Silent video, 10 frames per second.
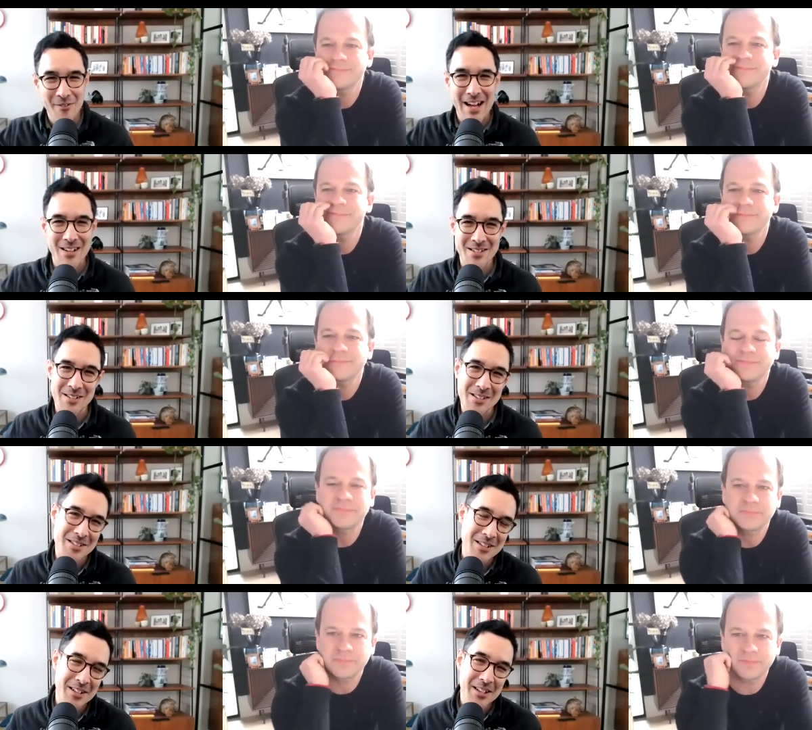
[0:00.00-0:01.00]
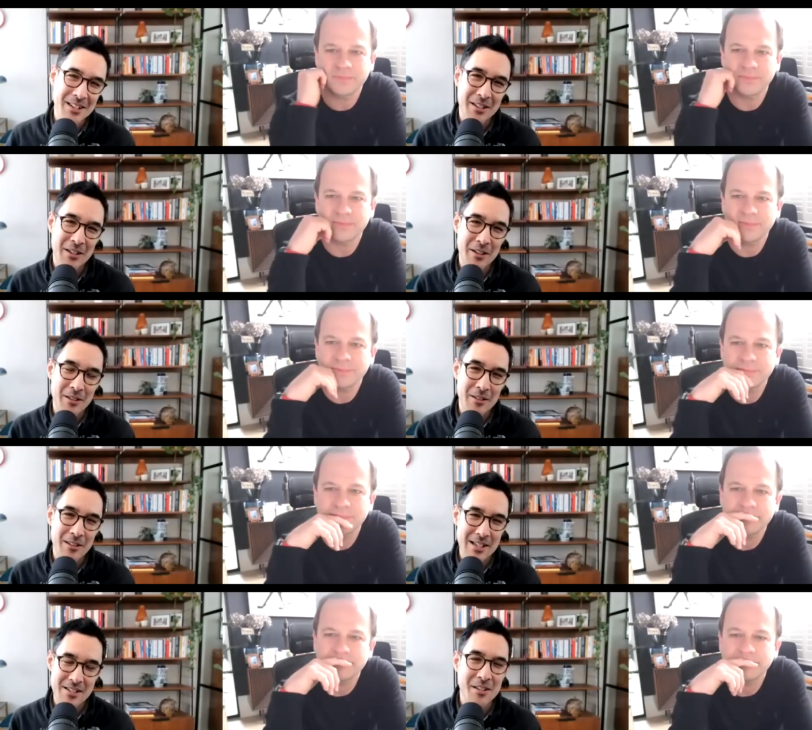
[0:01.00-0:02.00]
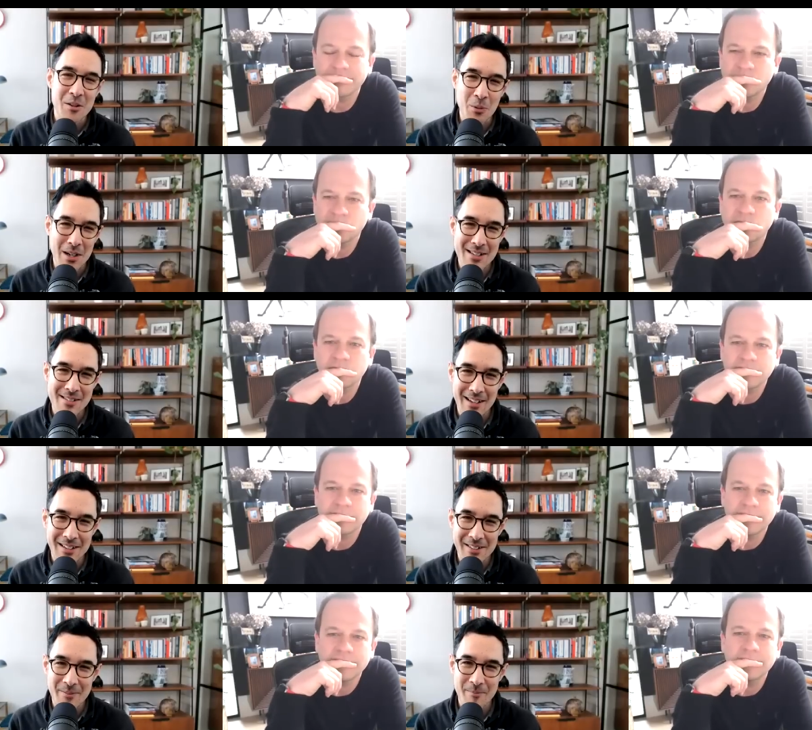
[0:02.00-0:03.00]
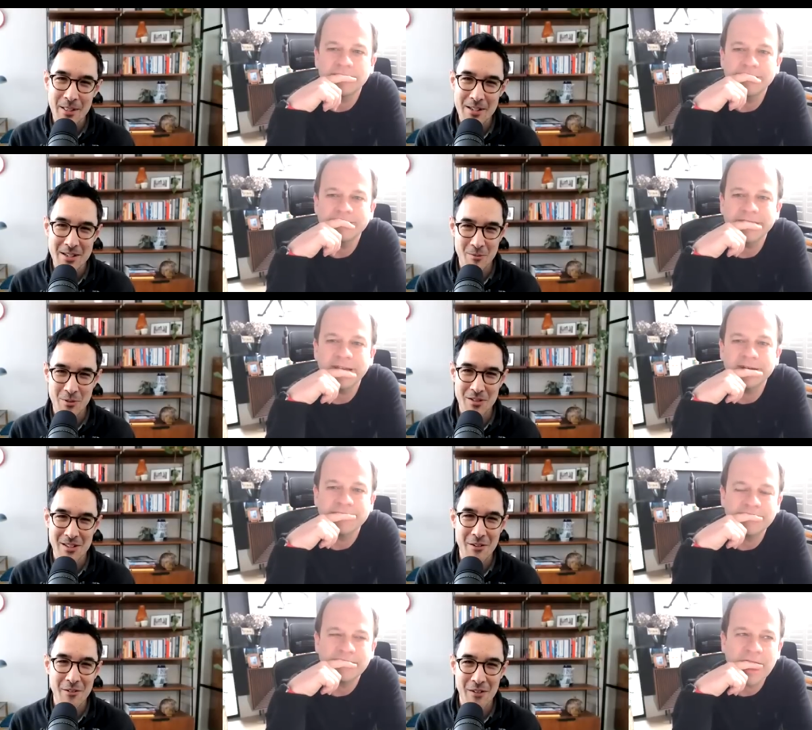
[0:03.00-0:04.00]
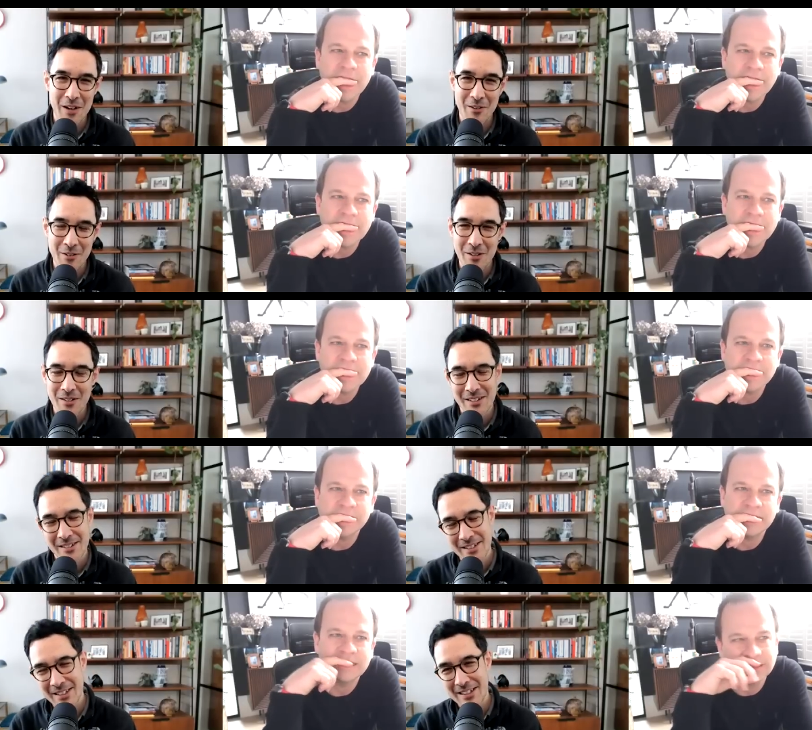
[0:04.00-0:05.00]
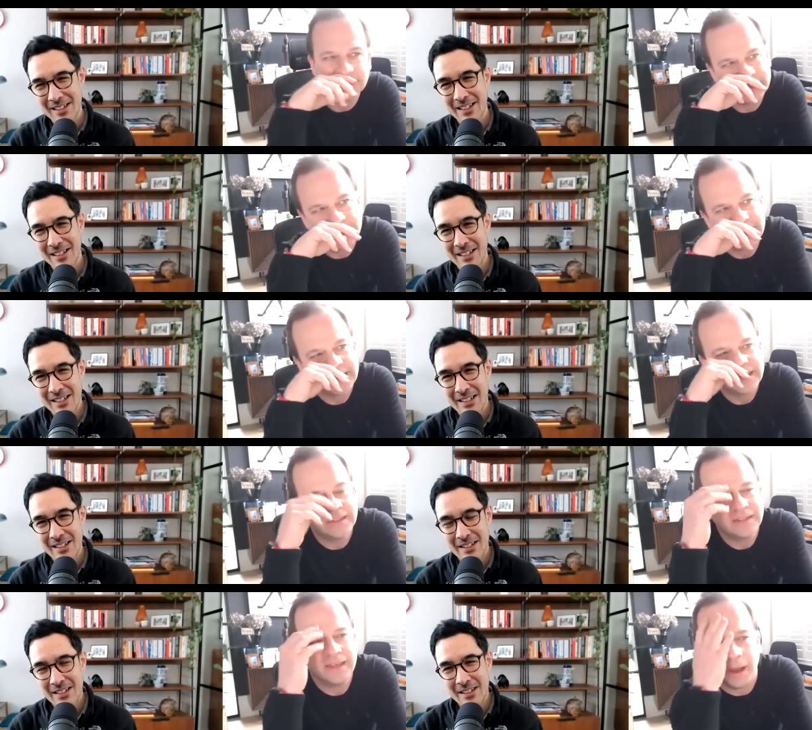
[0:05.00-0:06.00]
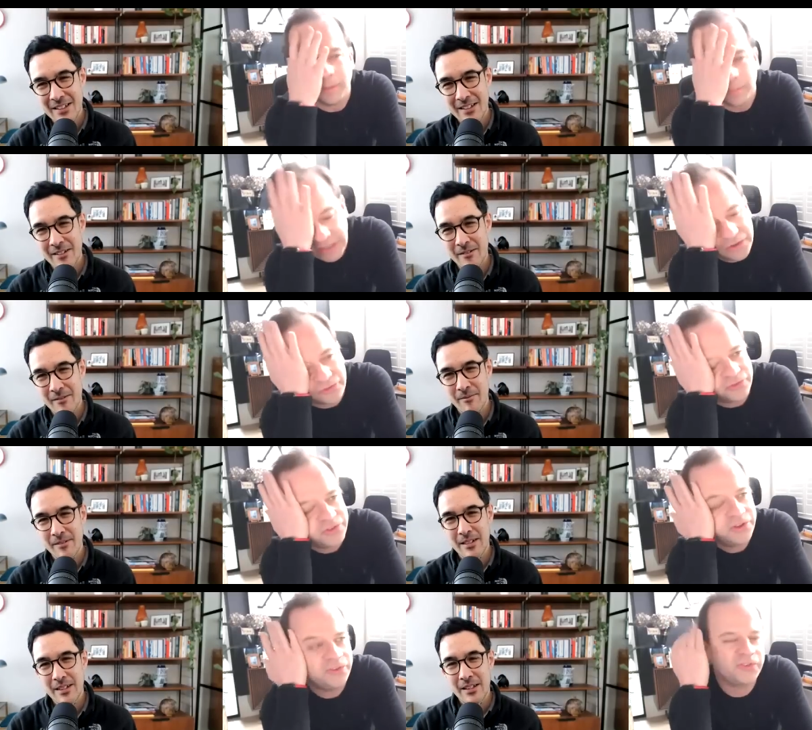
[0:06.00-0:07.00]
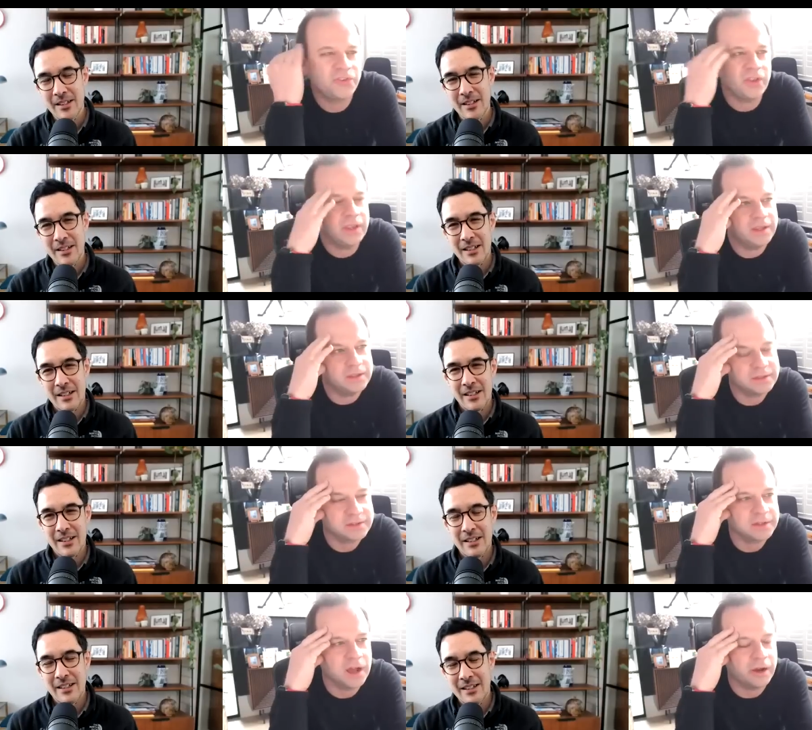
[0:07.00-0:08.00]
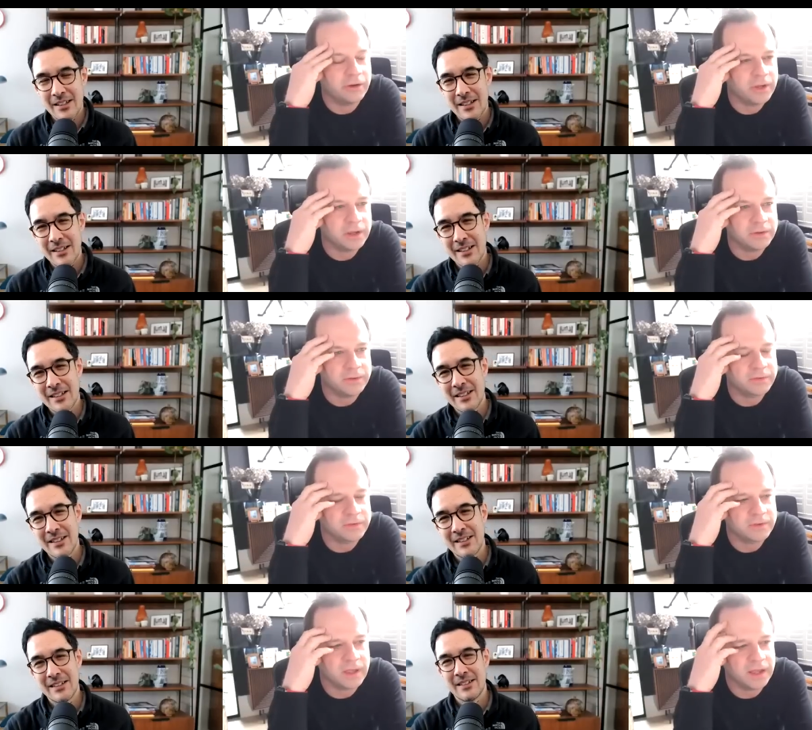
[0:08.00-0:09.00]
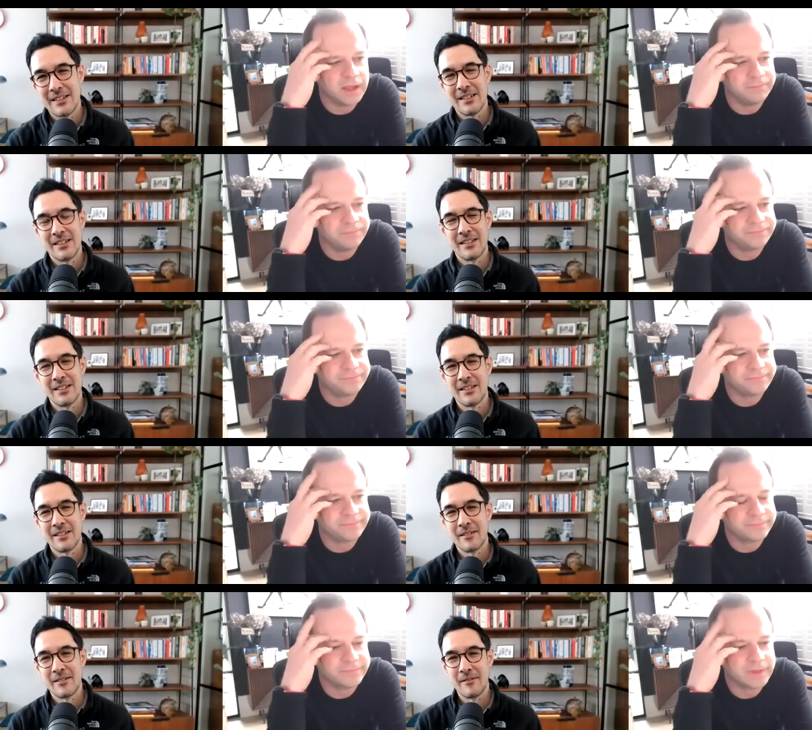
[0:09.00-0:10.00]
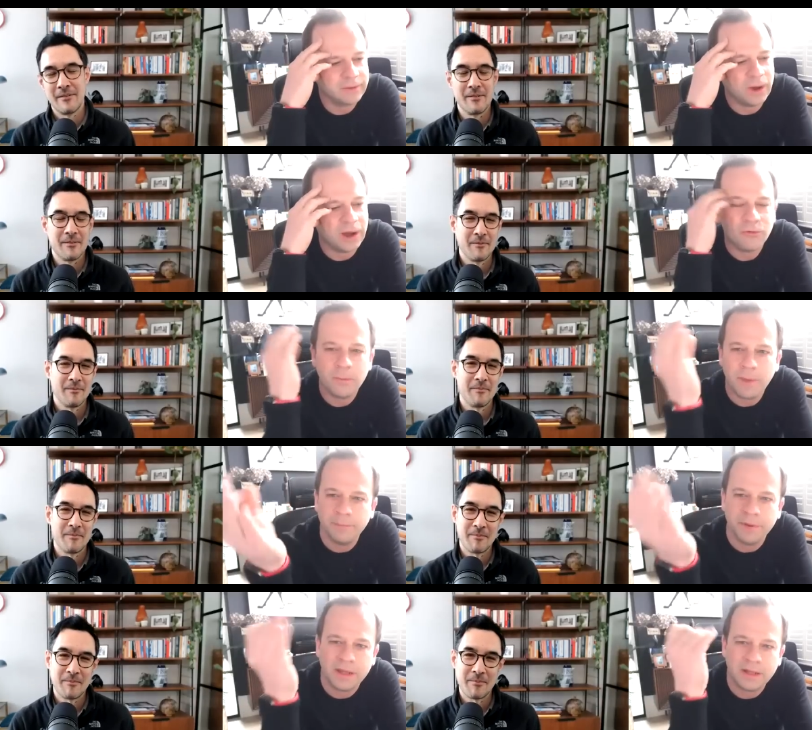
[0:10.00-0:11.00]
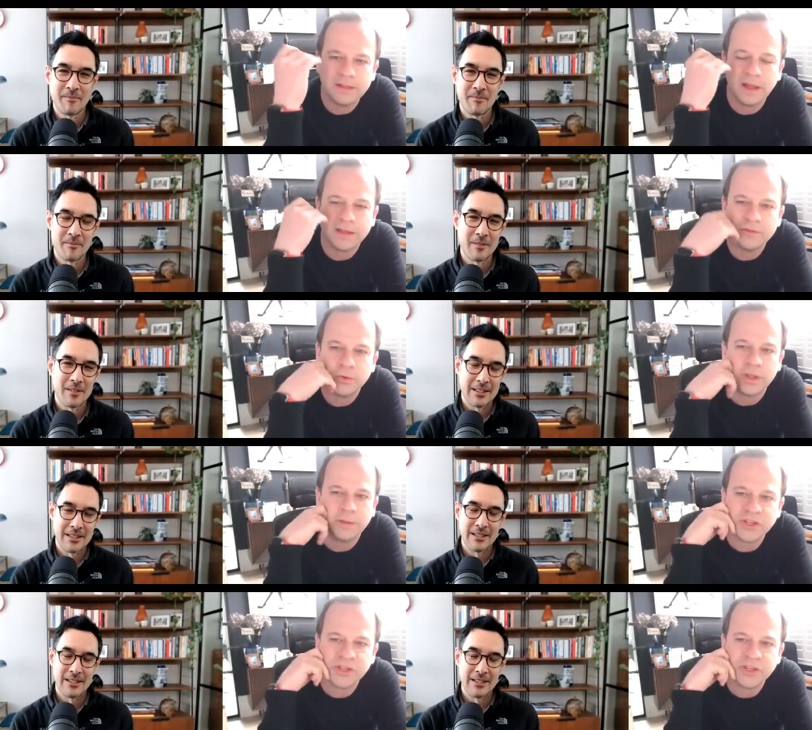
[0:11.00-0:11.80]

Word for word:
Speaker 1: of thousands listened to what I said because it was yeah. so far wrong.
Speaker 2: Yeah, but you've you've seen scenarios. Um, well, remember, like talking